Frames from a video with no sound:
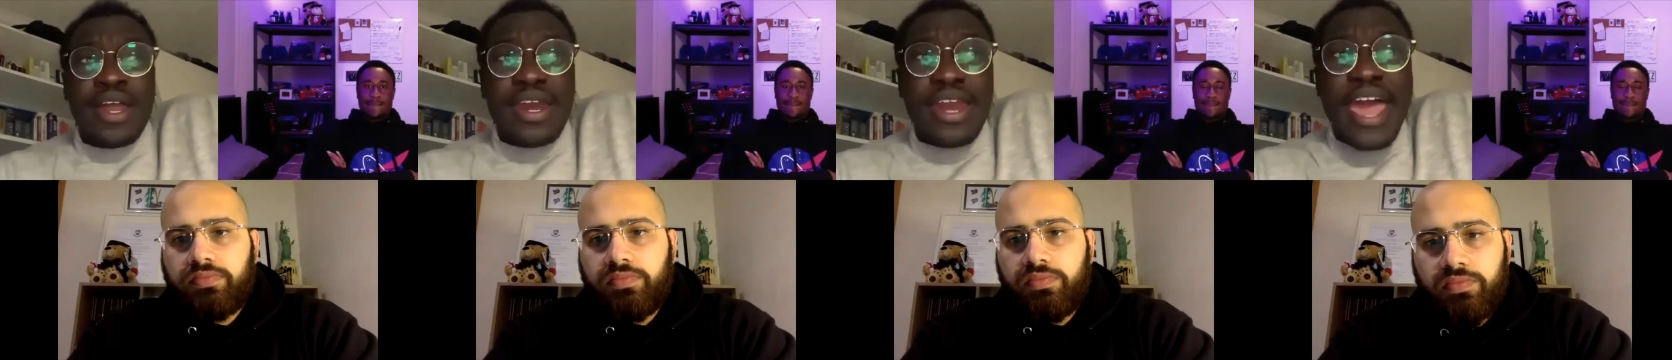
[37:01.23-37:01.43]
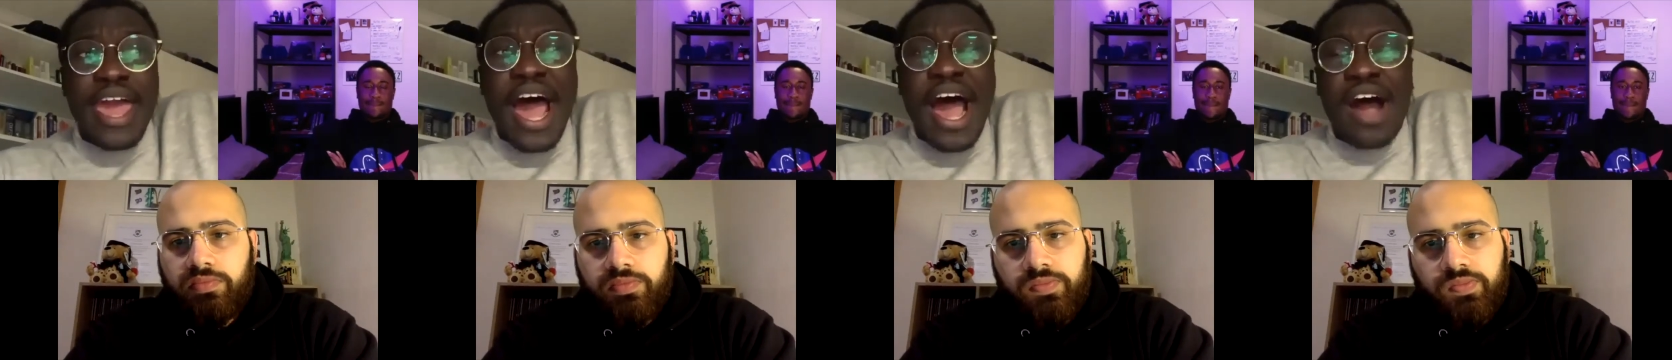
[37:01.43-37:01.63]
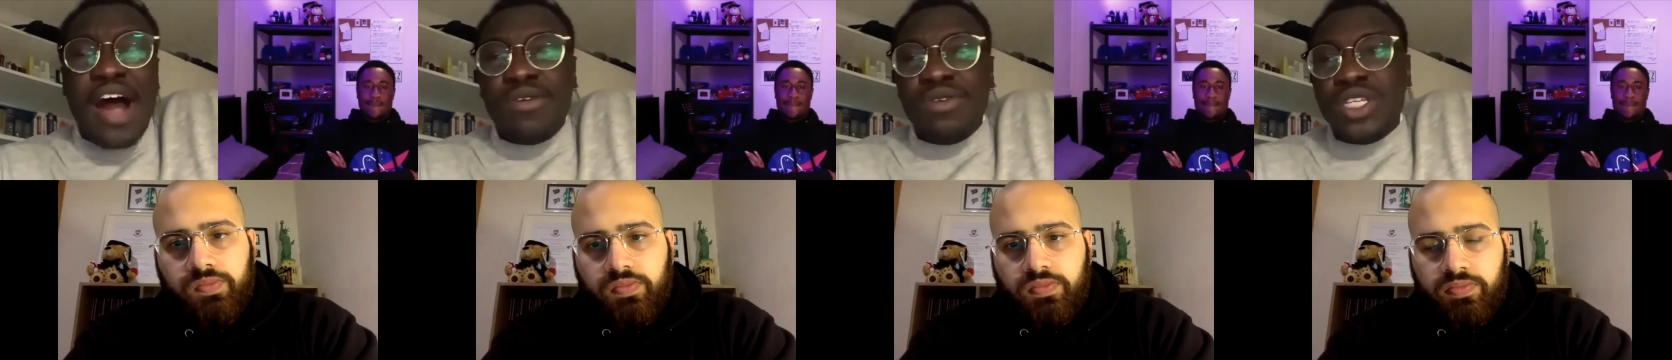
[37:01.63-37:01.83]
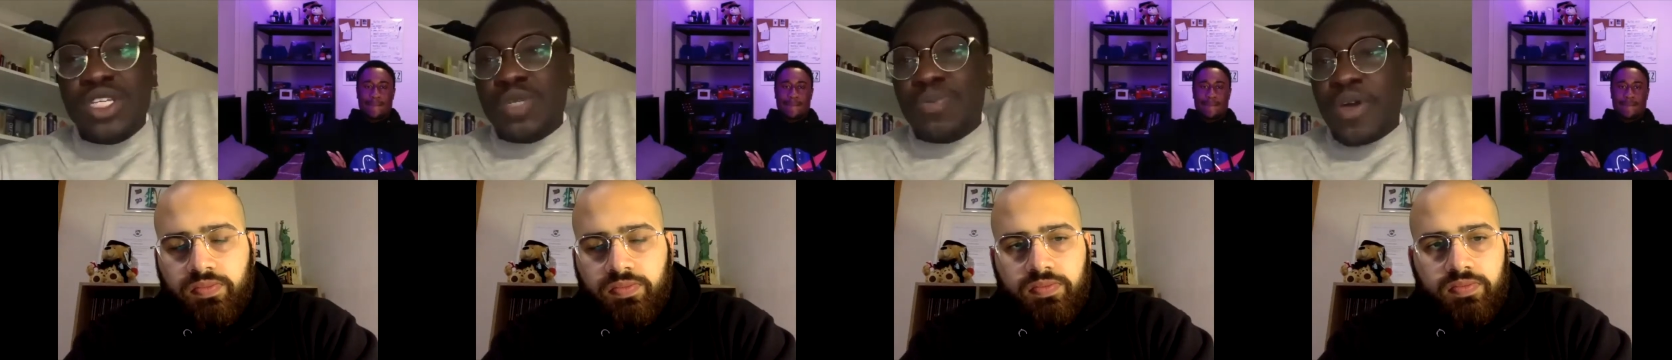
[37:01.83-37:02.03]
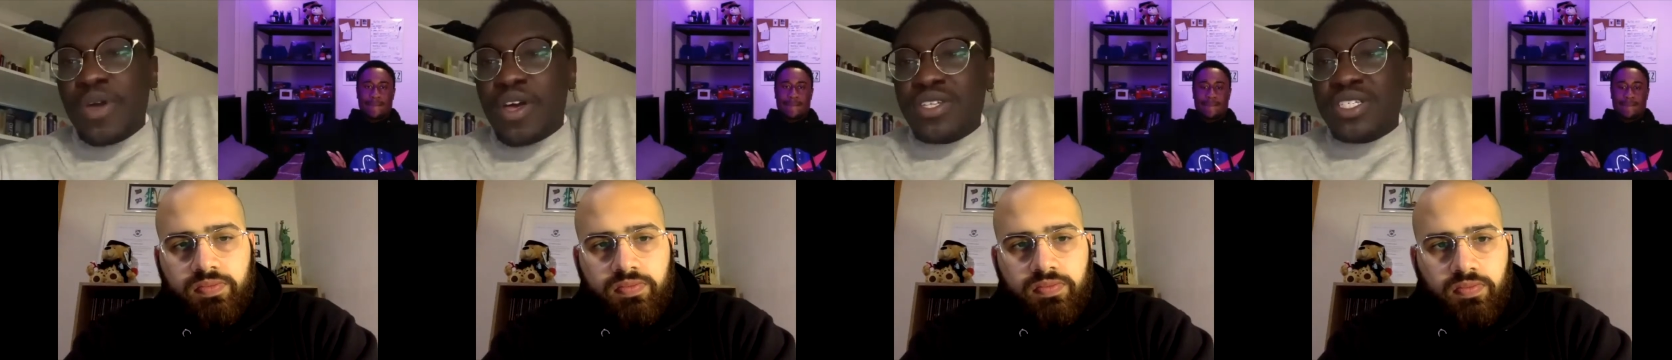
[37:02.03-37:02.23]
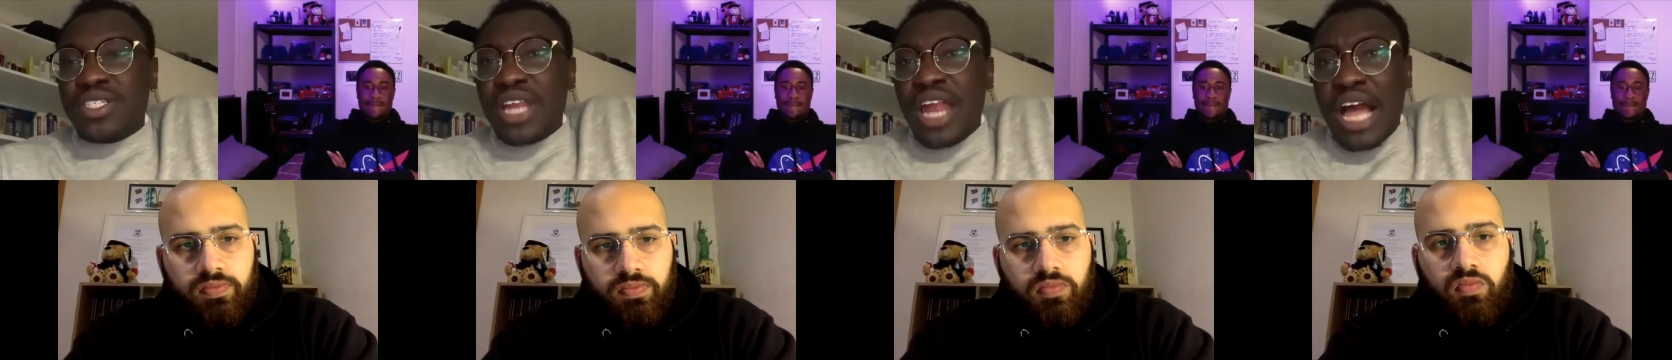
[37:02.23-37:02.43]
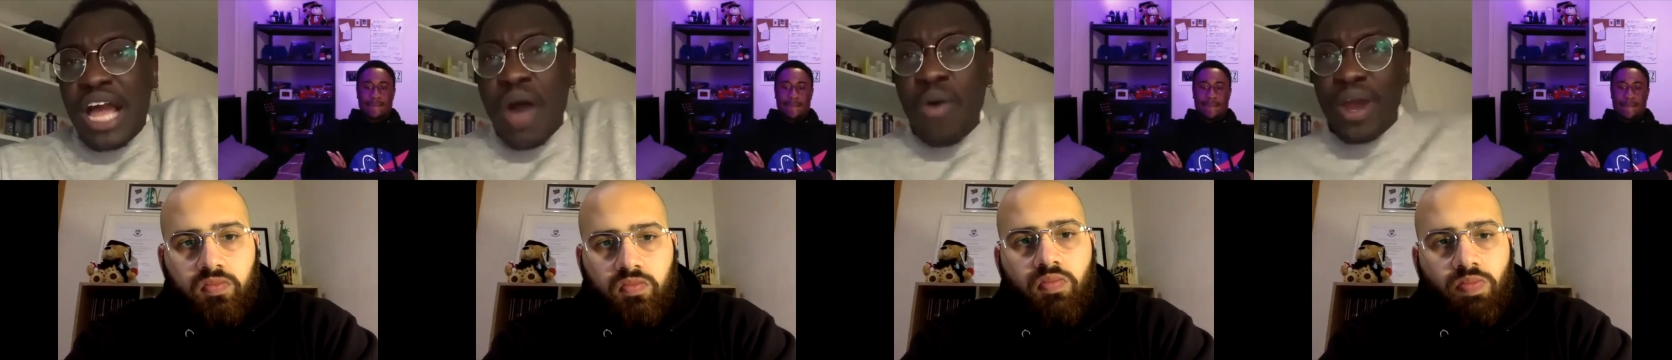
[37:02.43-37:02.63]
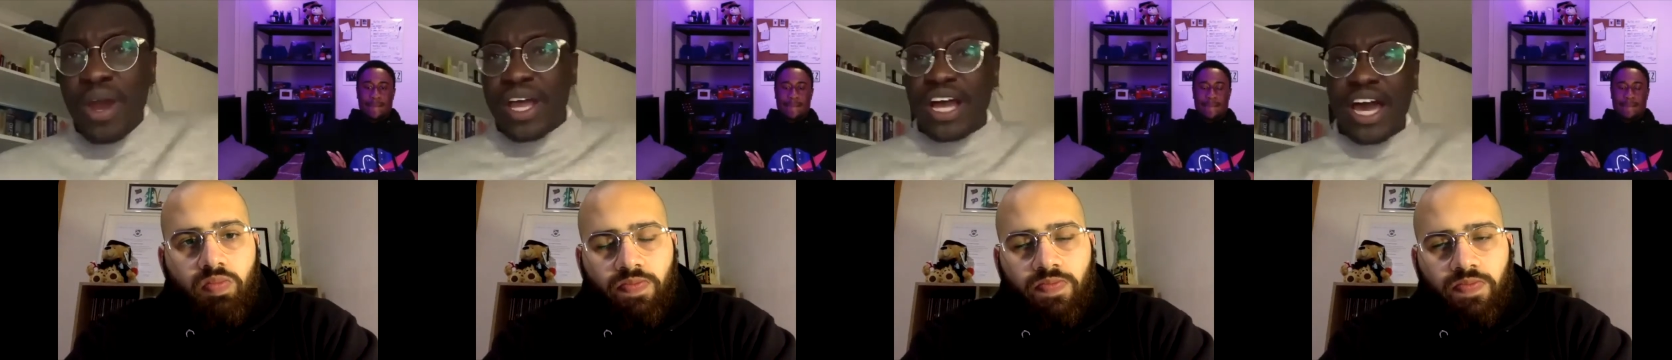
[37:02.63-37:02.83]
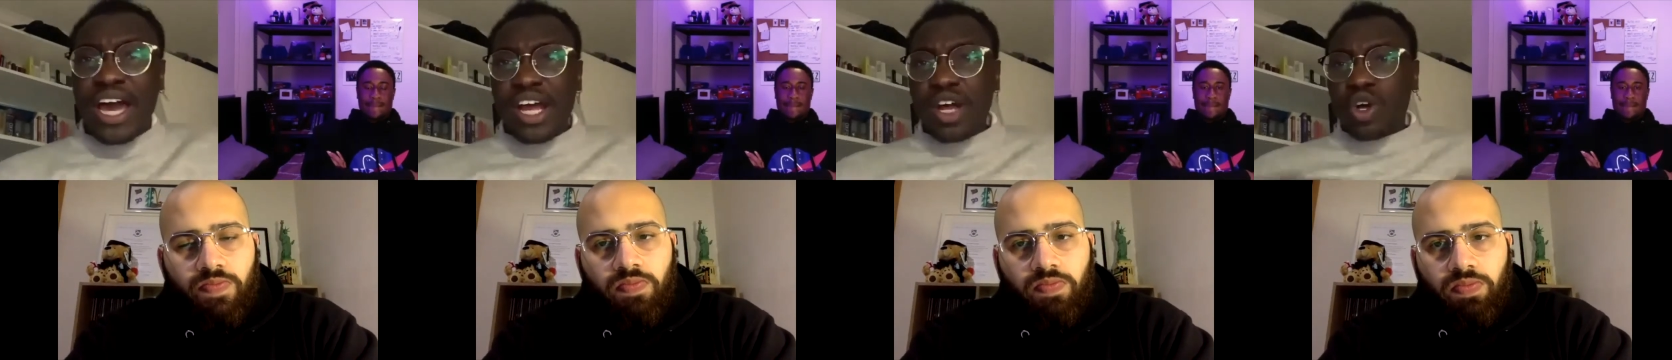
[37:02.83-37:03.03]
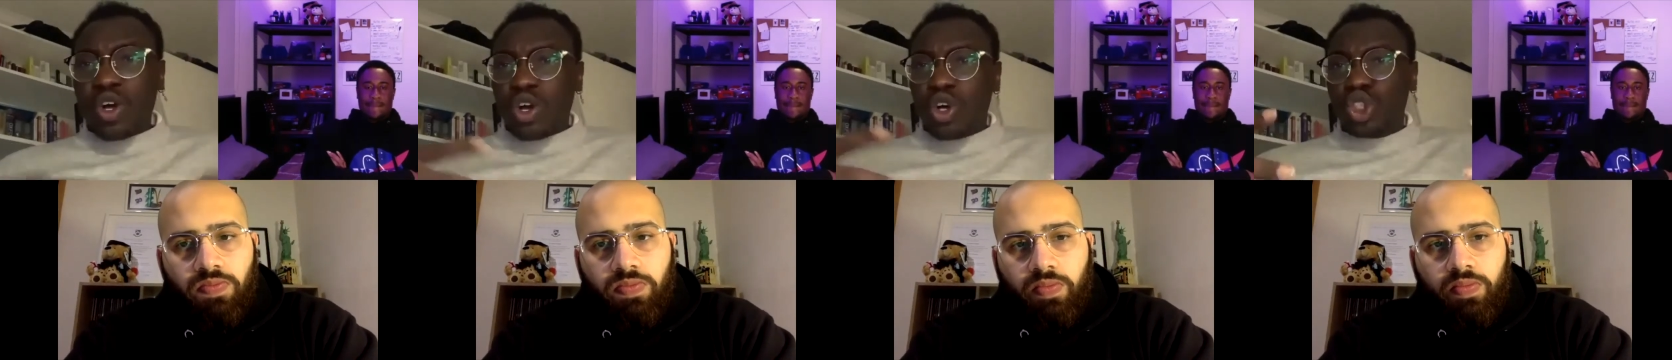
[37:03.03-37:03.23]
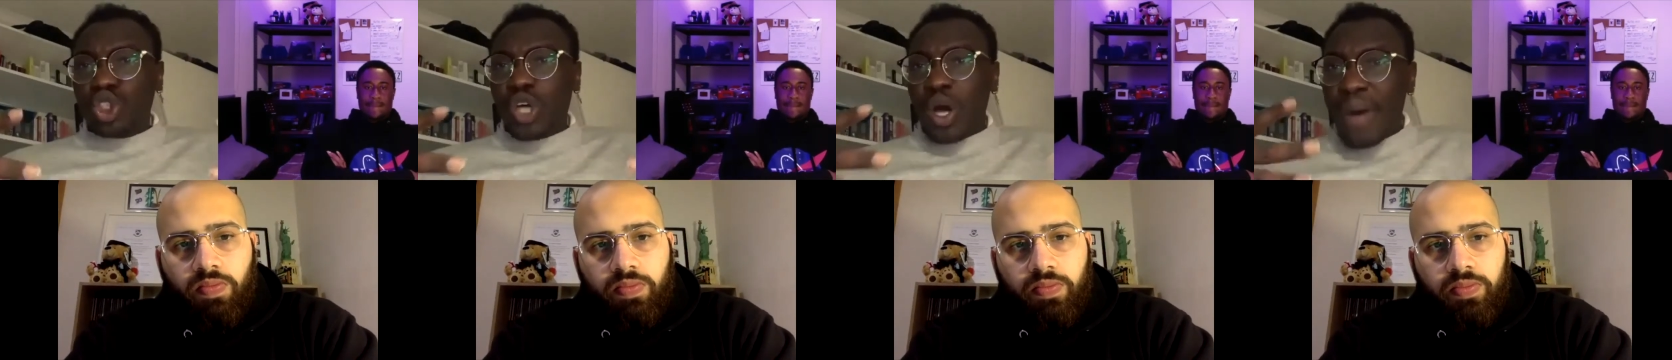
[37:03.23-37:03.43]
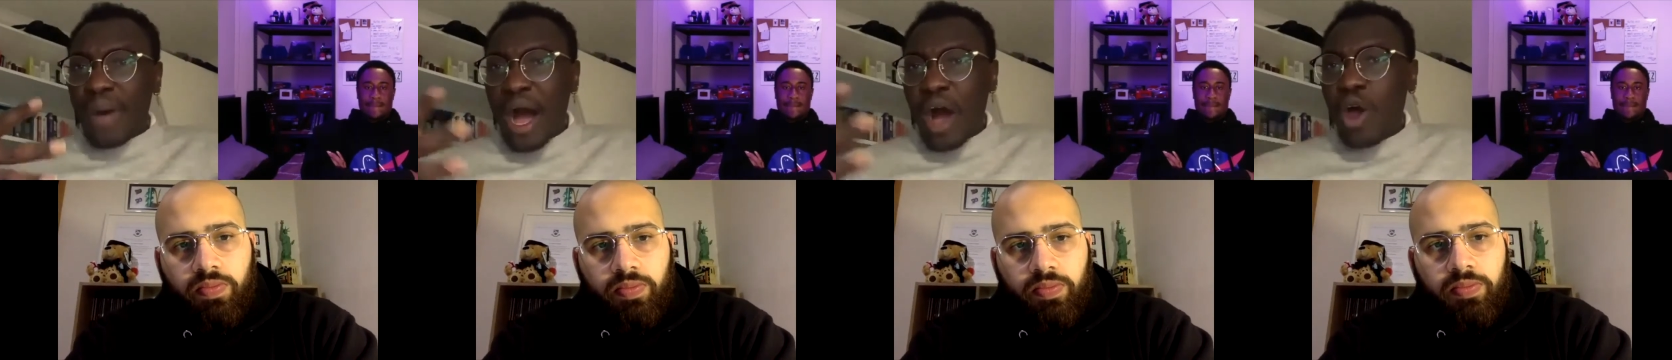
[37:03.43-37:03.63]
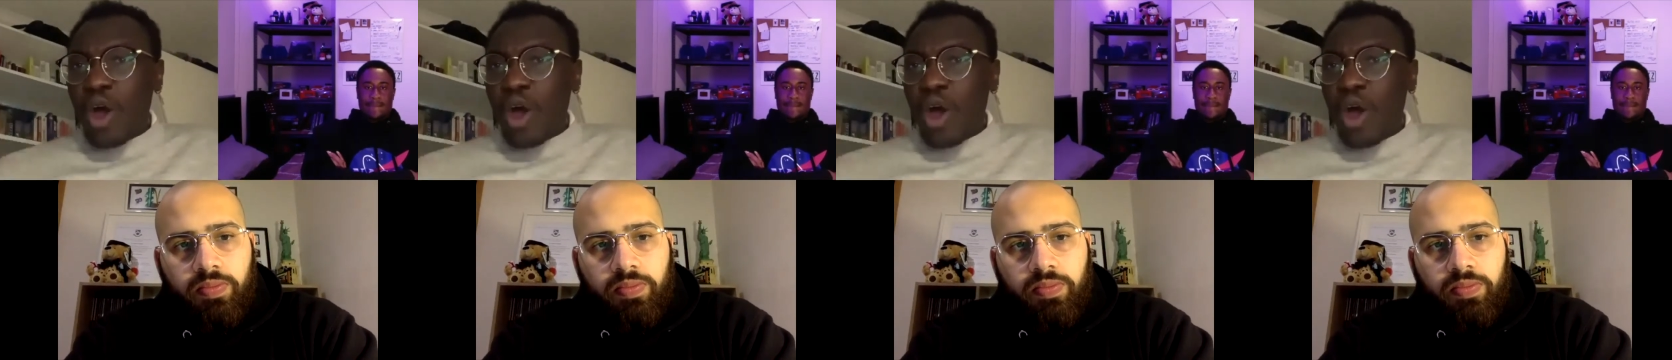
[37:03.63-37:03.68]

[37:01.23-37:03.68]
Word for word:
Speaker 1: now, just because like I want to kind of control my